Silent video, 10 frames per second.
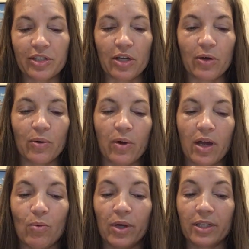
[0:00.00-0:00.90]
So
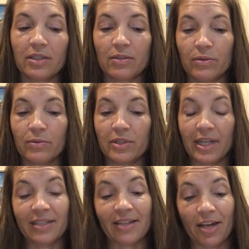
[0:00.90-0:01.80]
I wanted to,
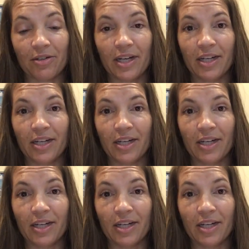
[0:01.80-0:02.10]
today's Saturday